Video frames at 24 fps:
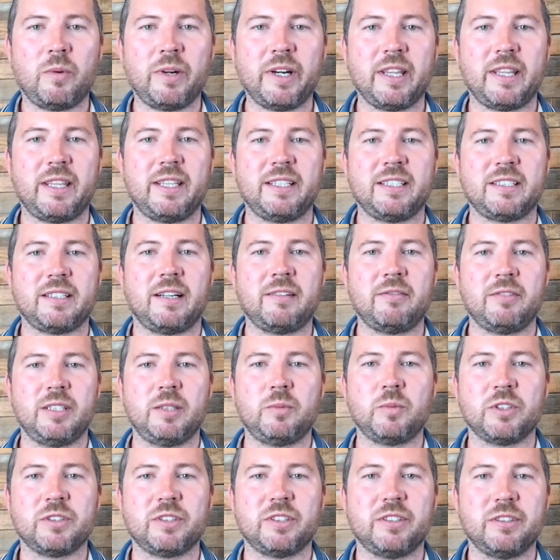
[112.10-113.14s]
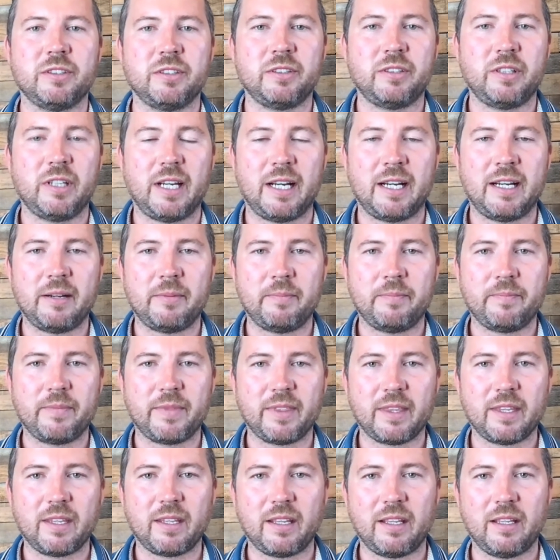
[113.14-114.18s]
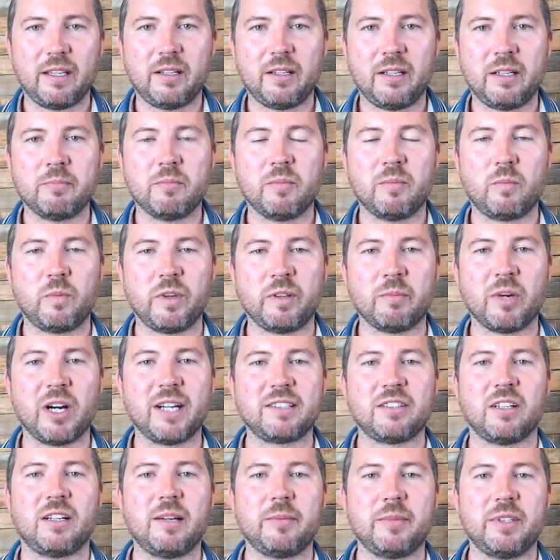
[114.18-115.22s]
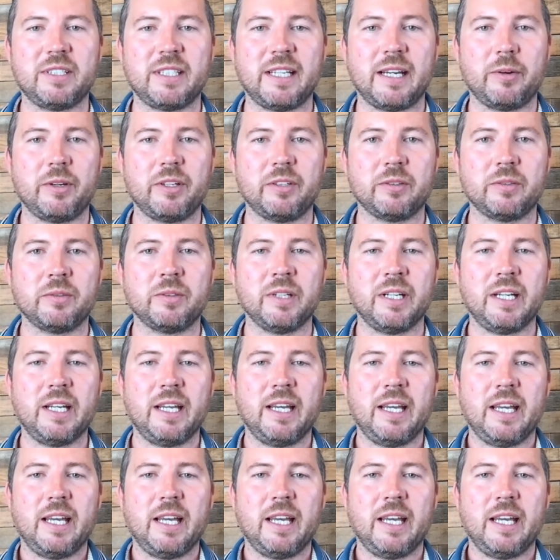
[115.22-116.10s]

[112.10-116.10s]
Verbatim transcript: One of the things I really want to do um, in, with my time at Dowie Doole